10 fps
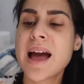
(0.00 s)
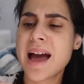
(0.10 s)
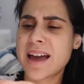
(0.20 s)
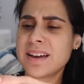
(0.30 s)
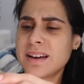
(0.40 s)

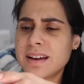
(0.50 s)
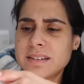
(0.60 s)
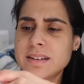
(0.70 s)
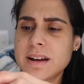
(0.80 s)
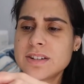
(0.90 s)
I
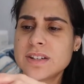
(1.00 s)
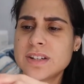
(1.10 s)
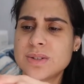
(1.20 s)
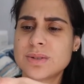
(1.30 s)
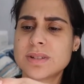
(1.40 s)
could actually
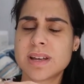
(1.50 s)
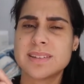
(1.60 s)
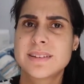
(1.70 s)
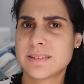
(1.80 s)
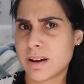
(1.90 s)
use this
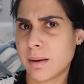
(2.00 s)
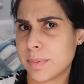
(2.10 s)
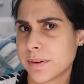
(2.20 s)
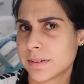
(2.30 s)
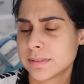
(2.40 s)
as a topper.